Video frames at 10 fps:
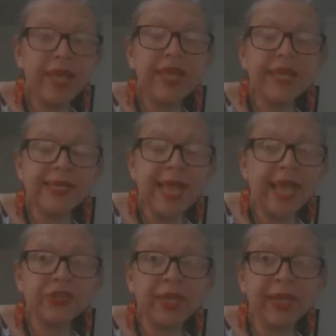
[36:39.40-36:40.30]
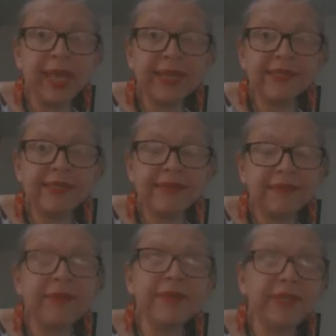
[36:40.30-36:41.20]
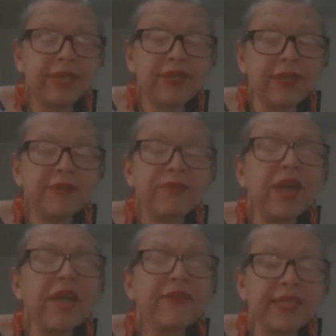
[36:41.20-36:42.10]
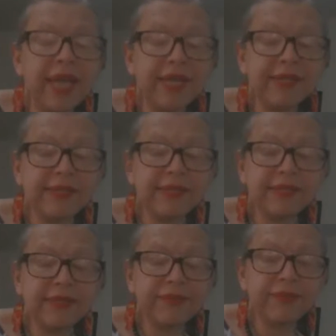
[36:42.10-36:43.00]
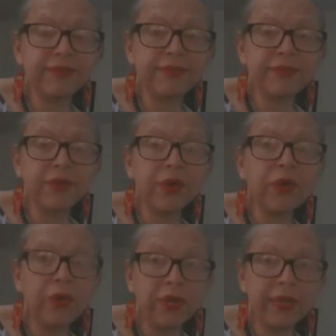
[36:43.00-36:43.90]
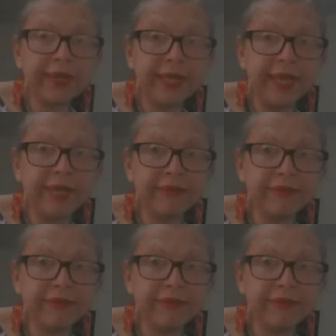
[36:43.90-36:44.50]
nationalized, I mean, nationalized, privatized or oil again